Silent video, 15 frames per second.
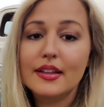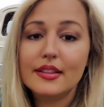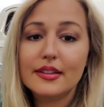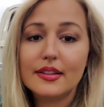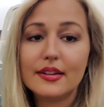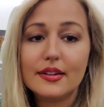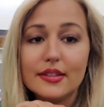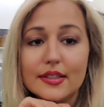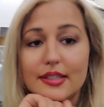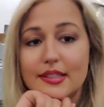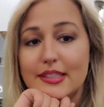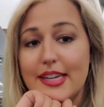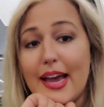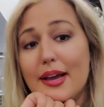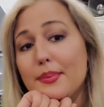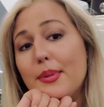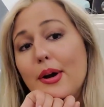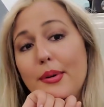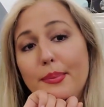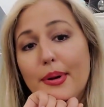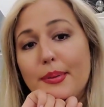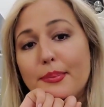the little
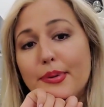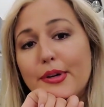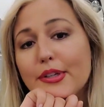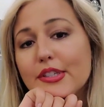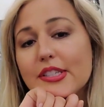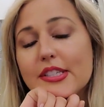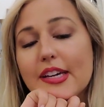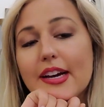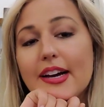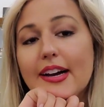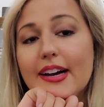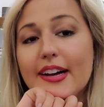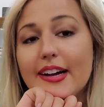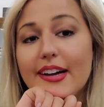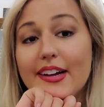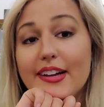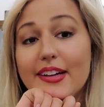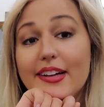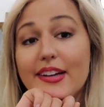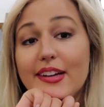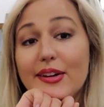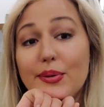Dagmar bumpers.
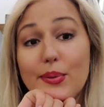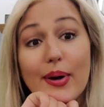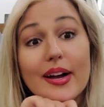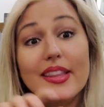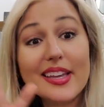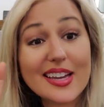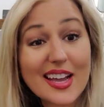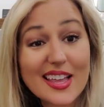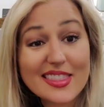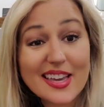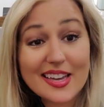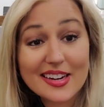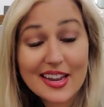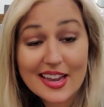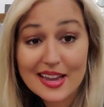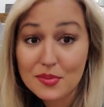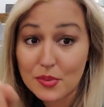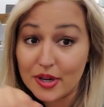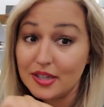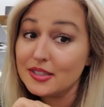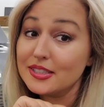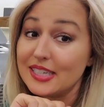Why they got that name?
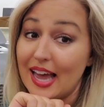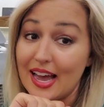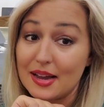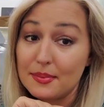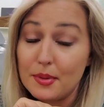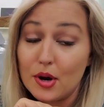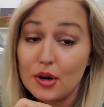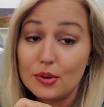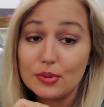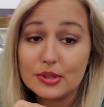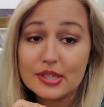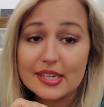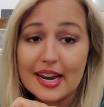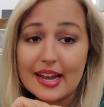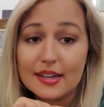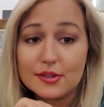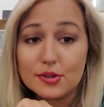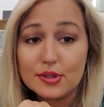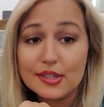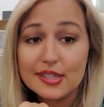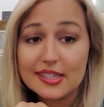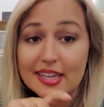Well, Dagmar was an
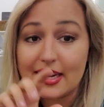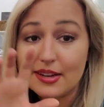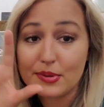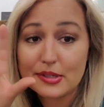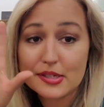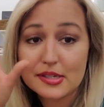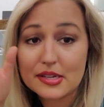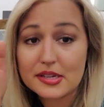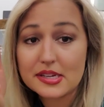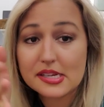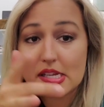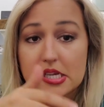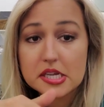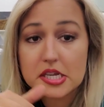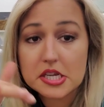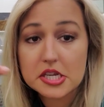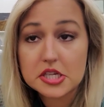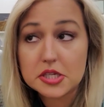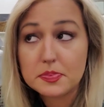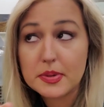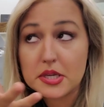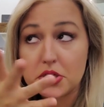actress that was
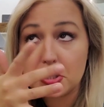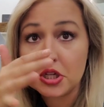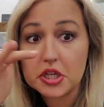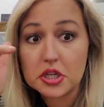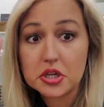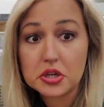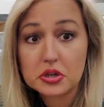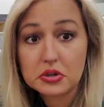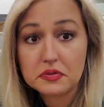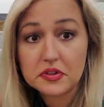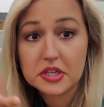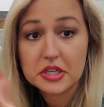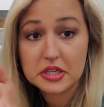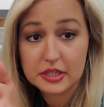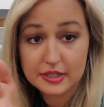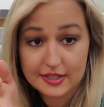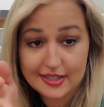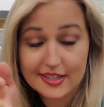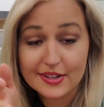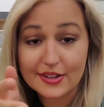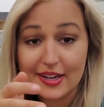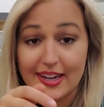especially curvy,
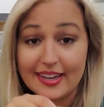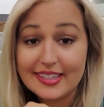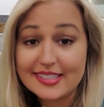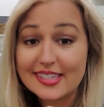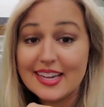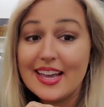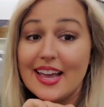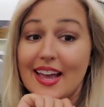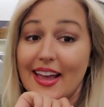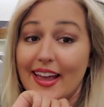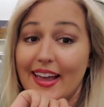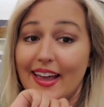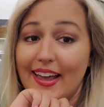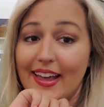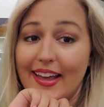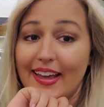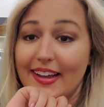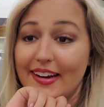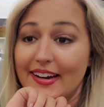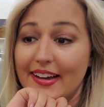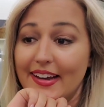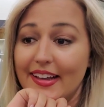all right?
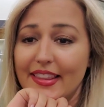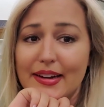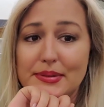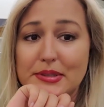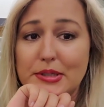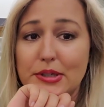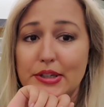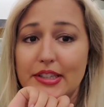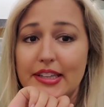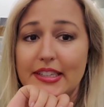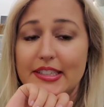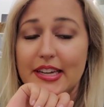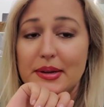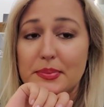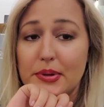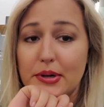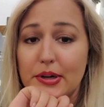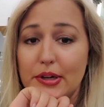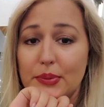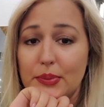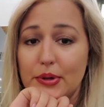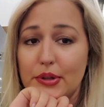And that was during that time
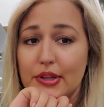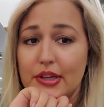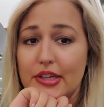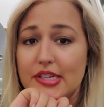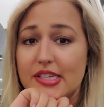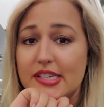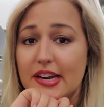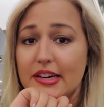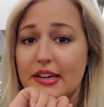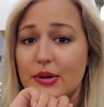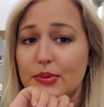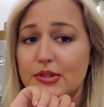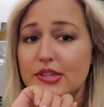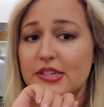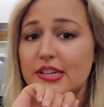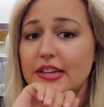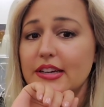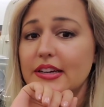period where the aesthetic was